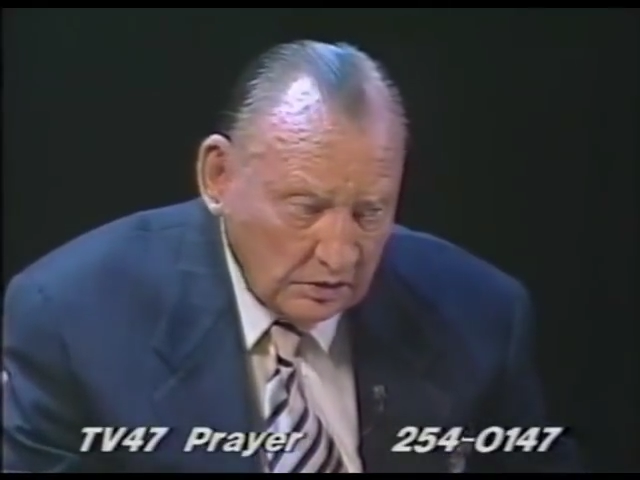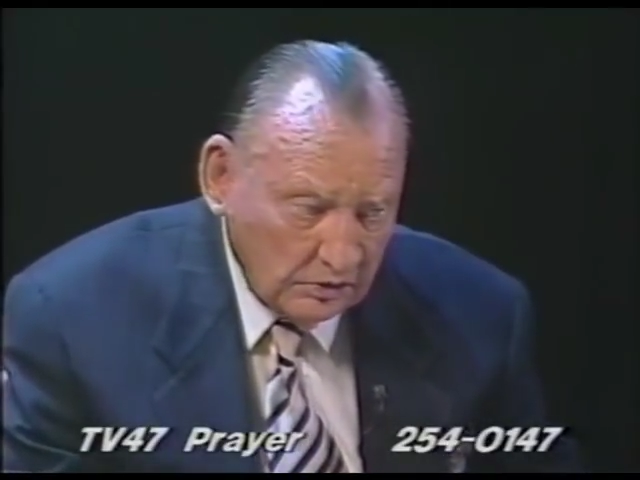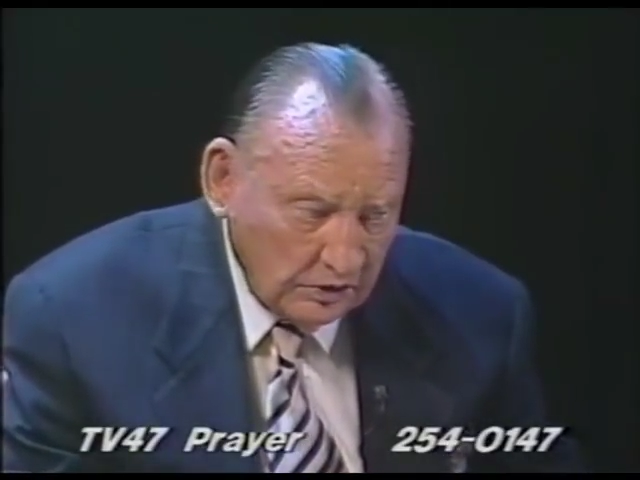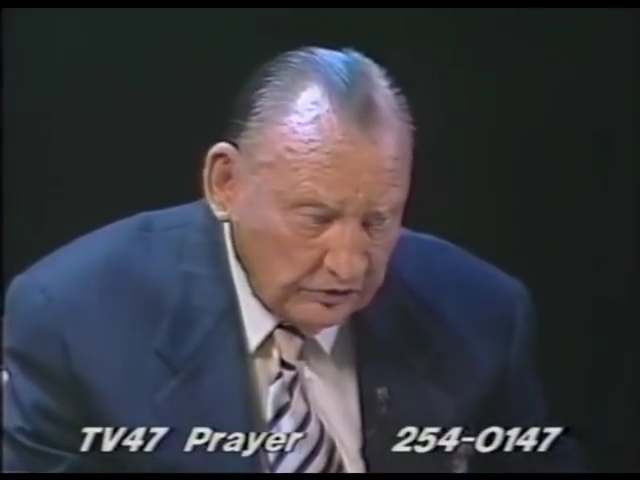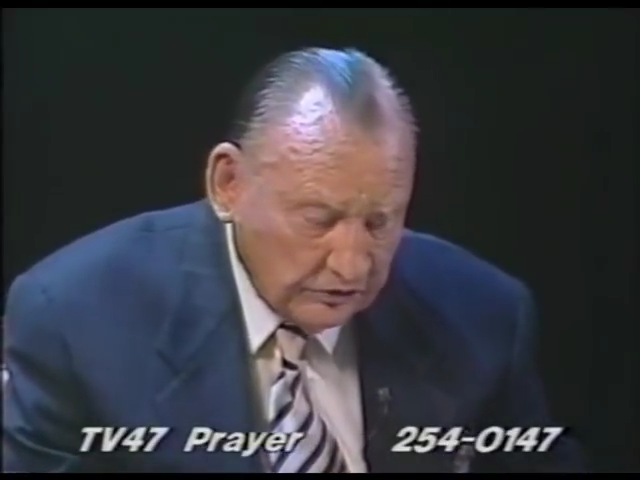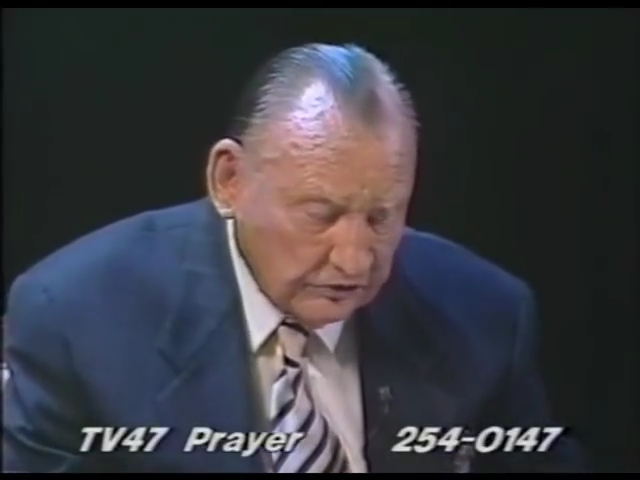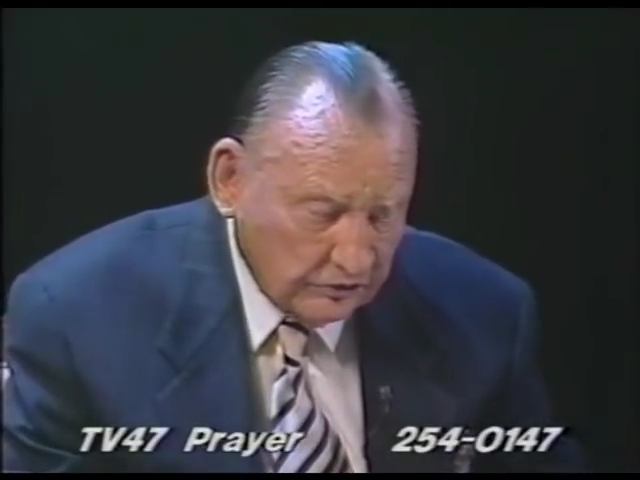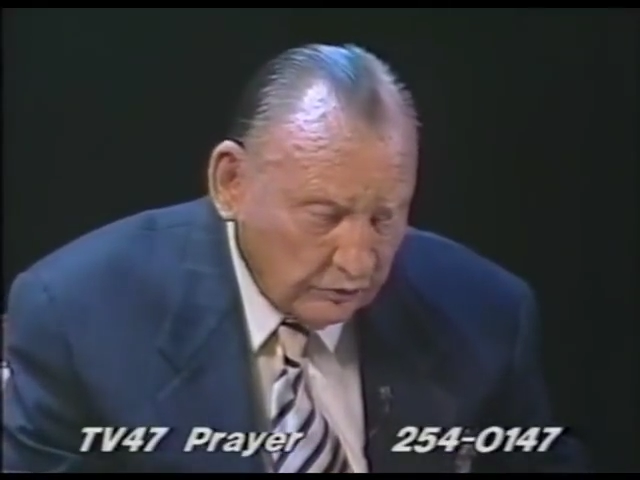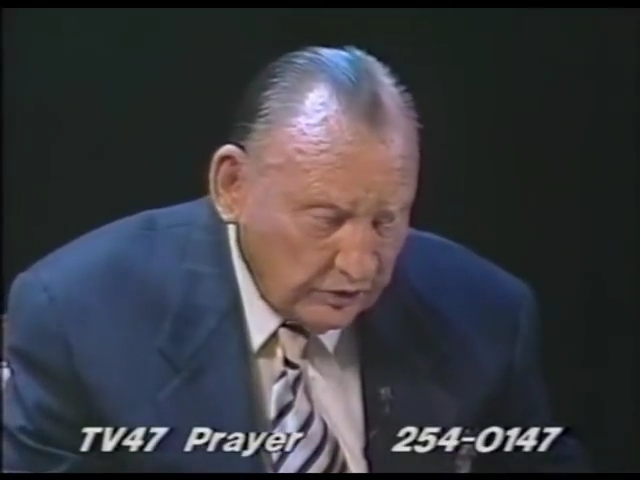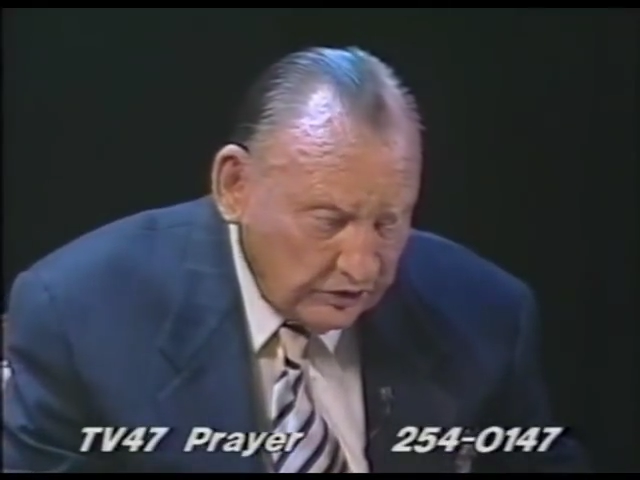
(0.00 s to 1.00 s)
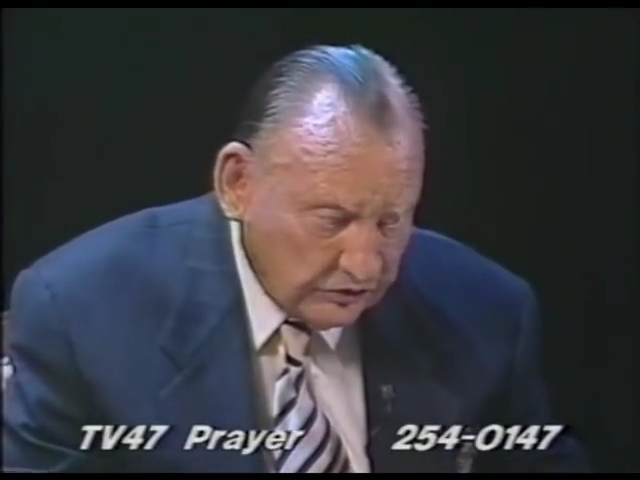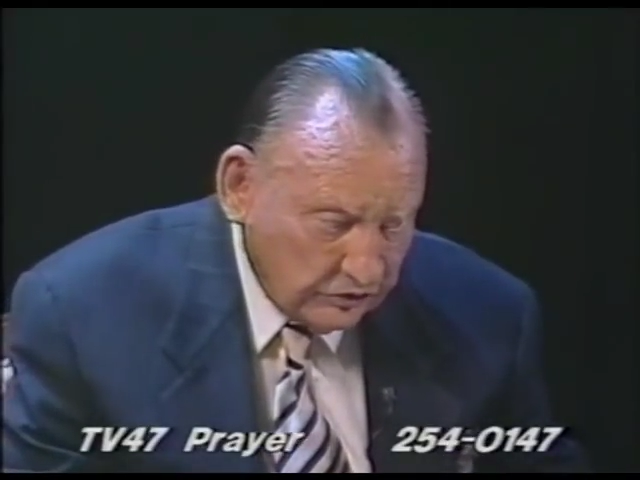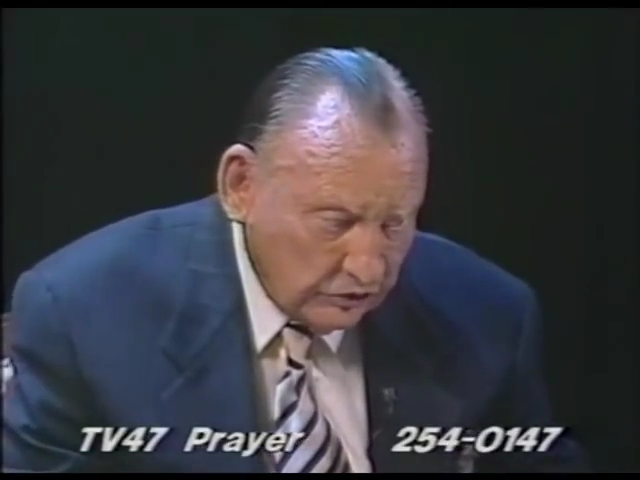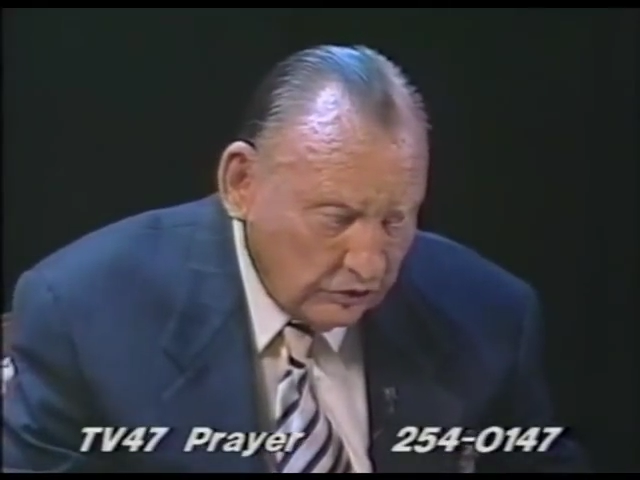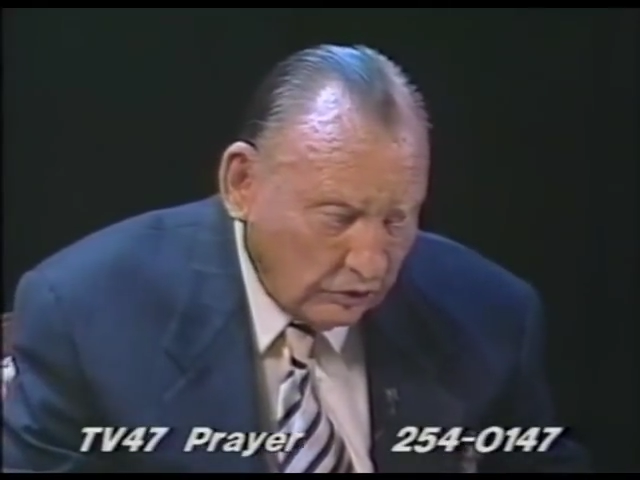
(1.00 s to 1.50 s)
He says, the
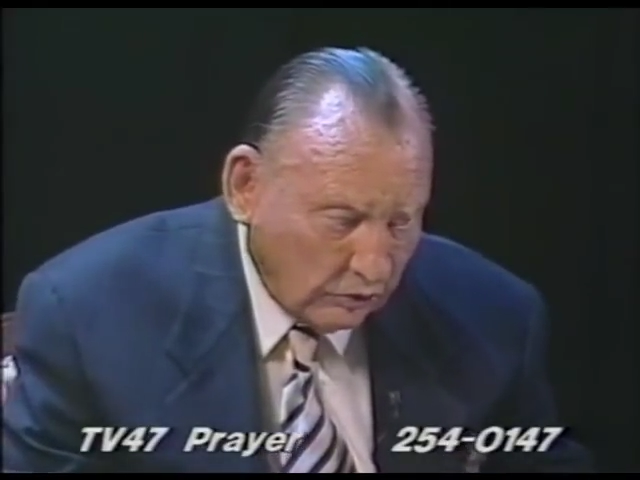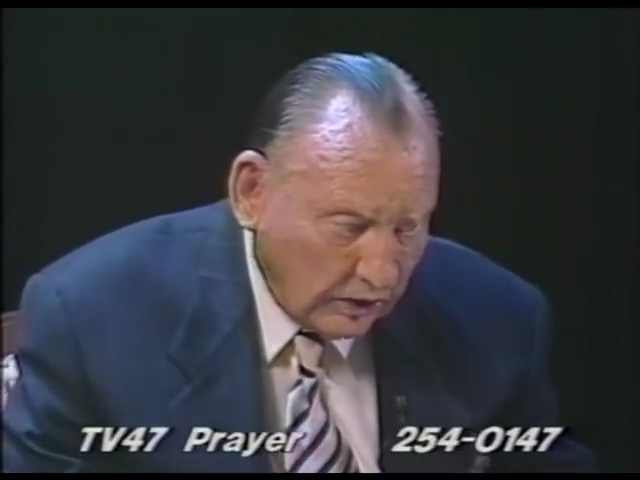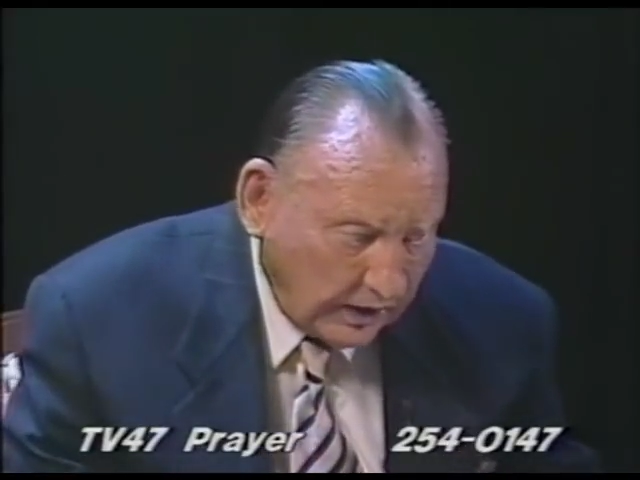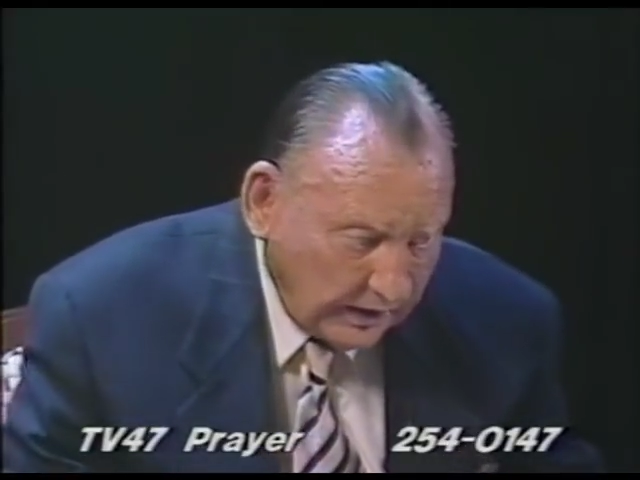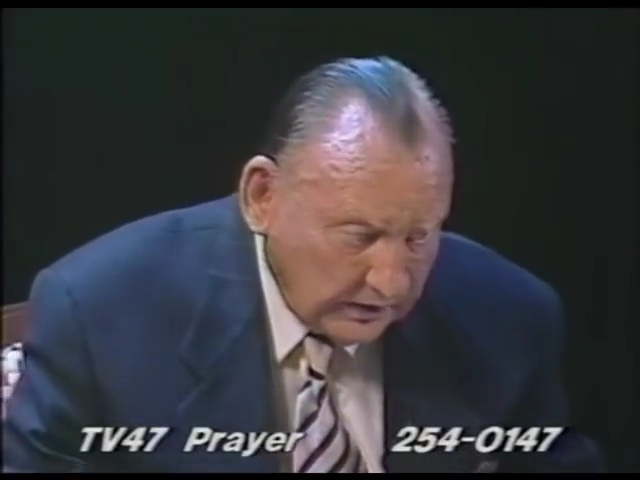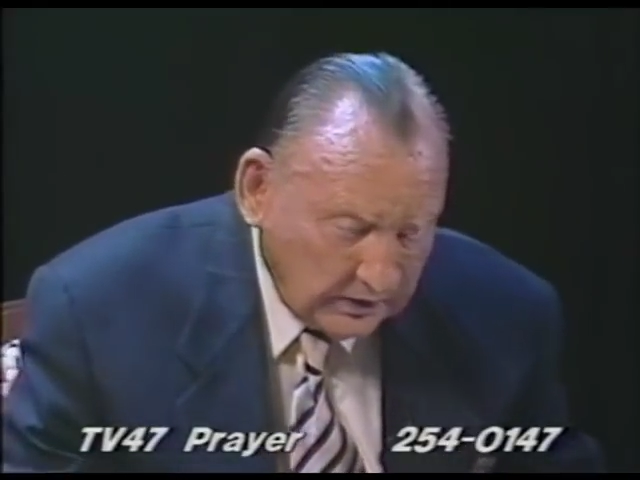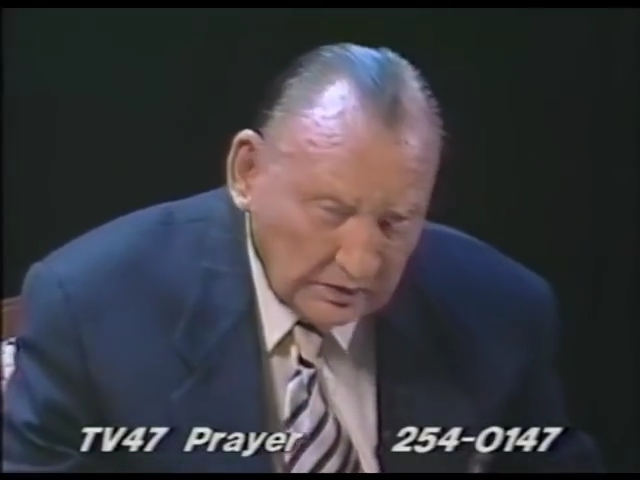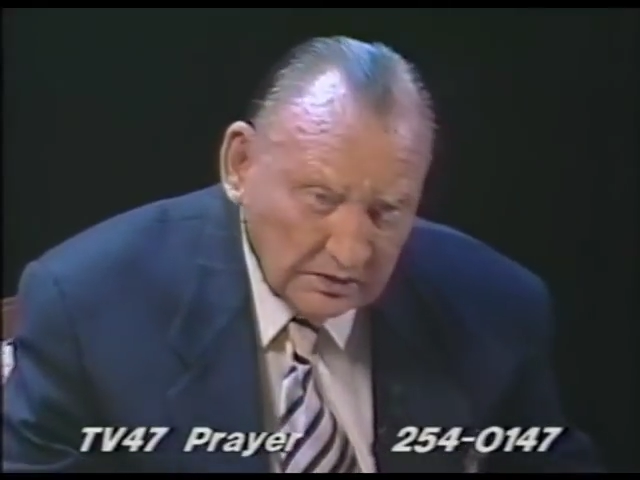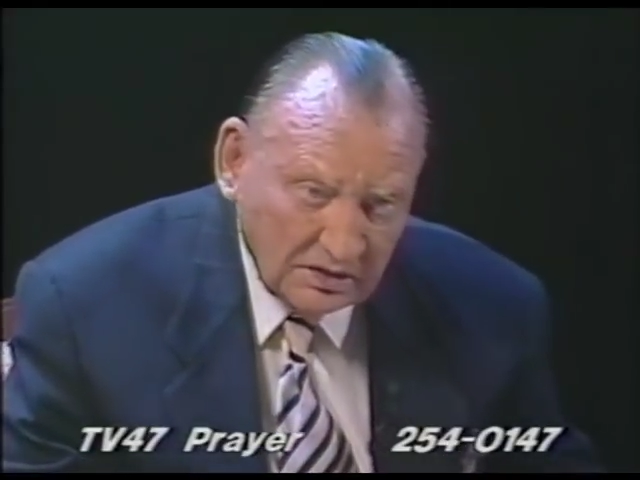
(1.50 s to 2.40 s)
reason you don't like it